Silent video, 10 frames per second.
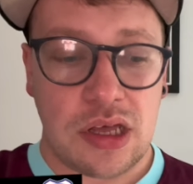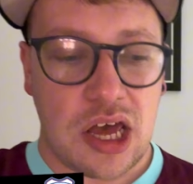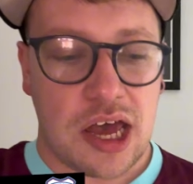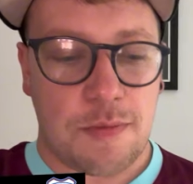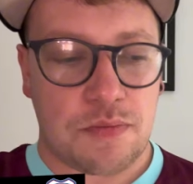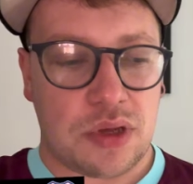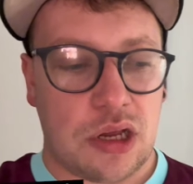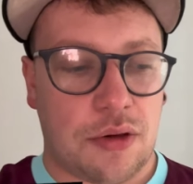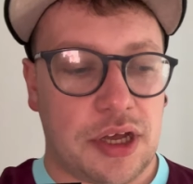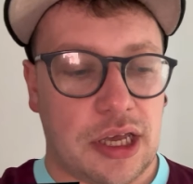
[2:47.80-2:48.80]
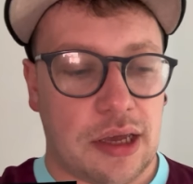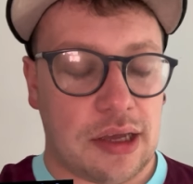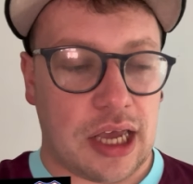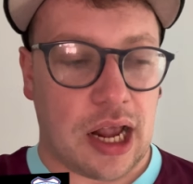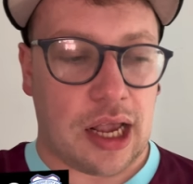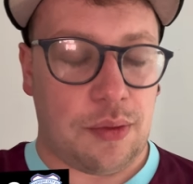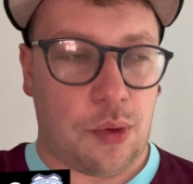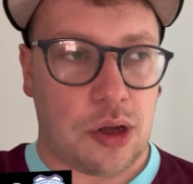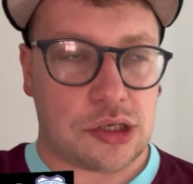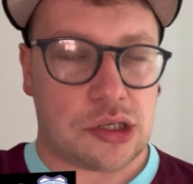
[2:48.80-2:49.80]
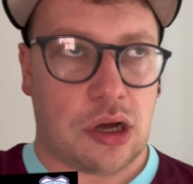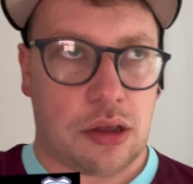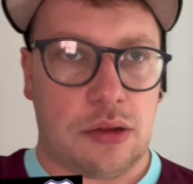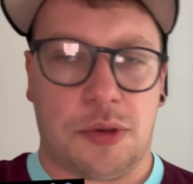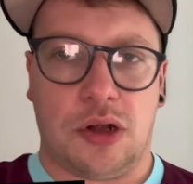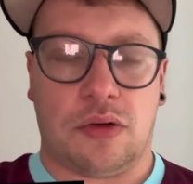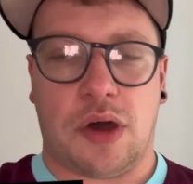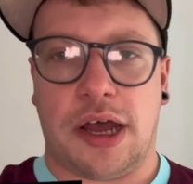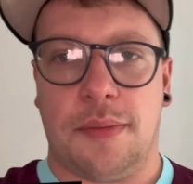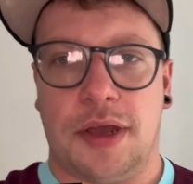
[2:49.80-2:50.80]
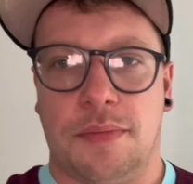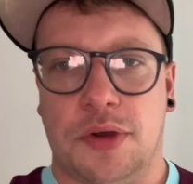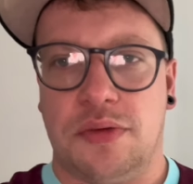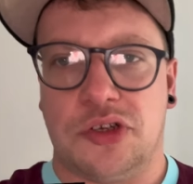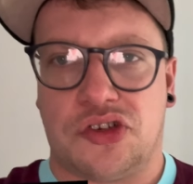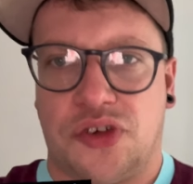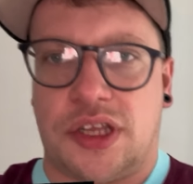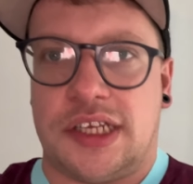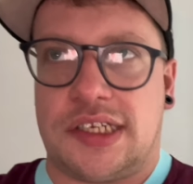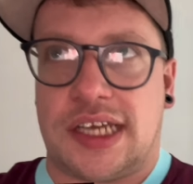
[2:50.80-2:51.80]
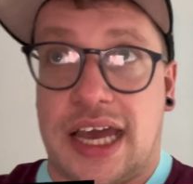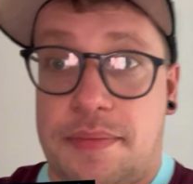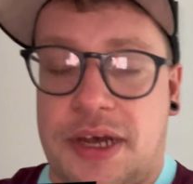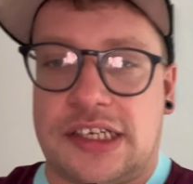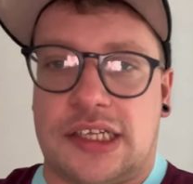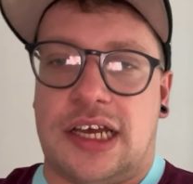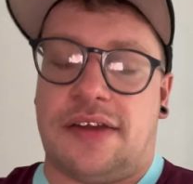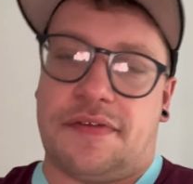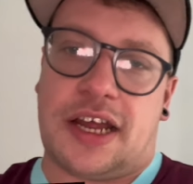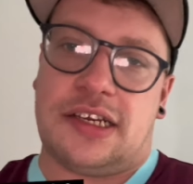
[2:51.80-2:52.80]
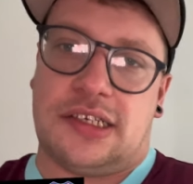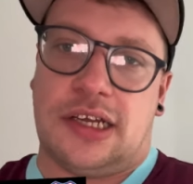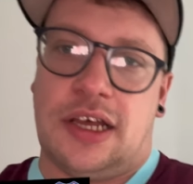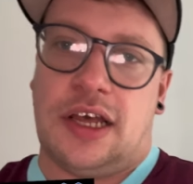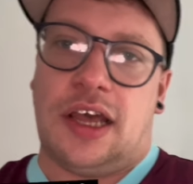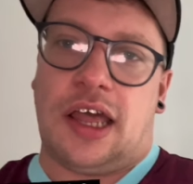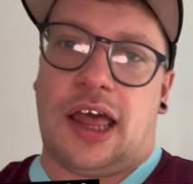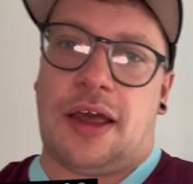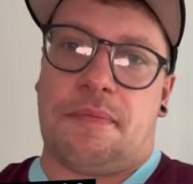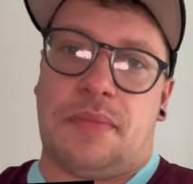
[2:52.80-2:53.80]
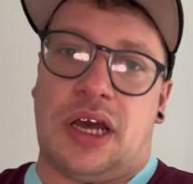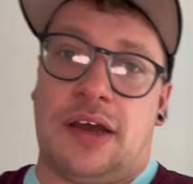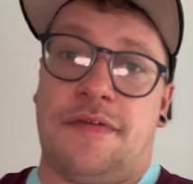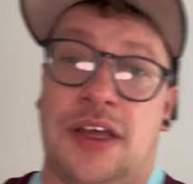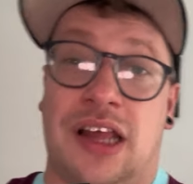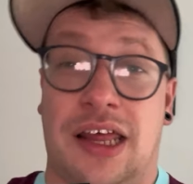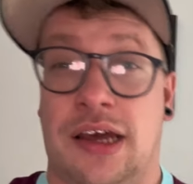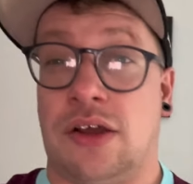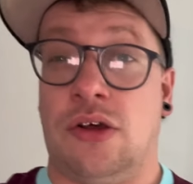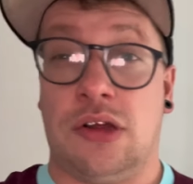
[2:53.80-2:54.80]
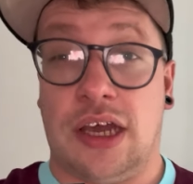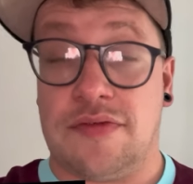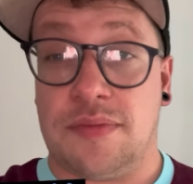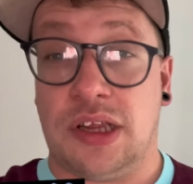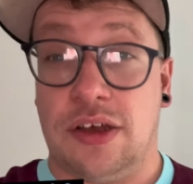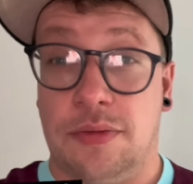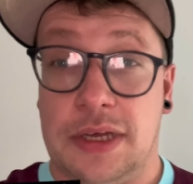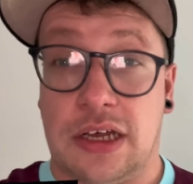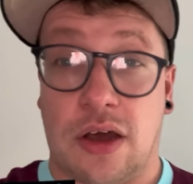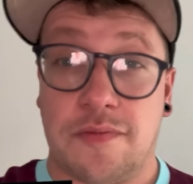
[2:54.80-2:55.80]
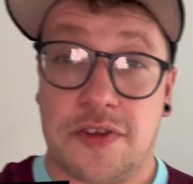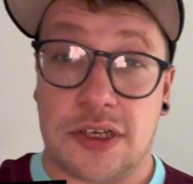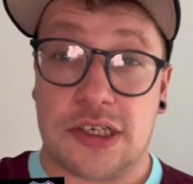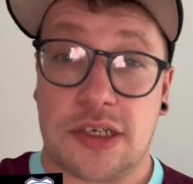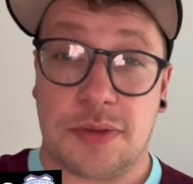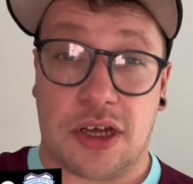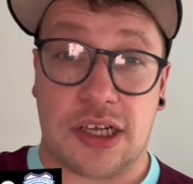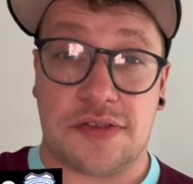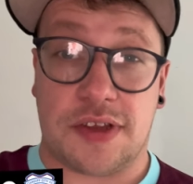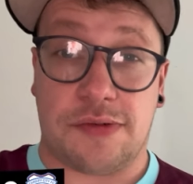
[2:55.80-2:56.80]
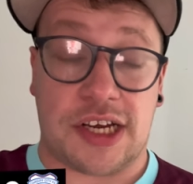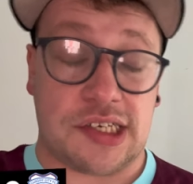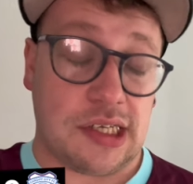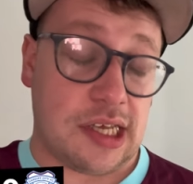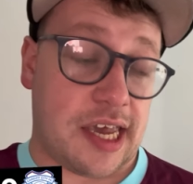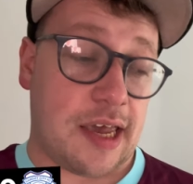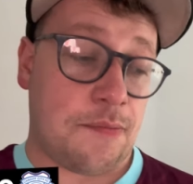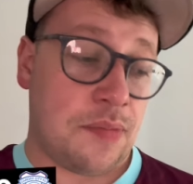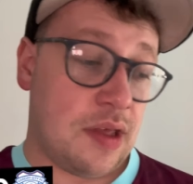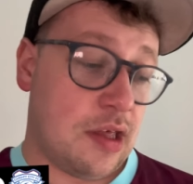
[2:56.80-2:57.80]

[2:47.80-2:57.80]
You know, he was on the ball quite a bit, but he was struggling to get past their defence. And I feel like that goal gave him a little bit of confidence, to be honest, for the rest of the game.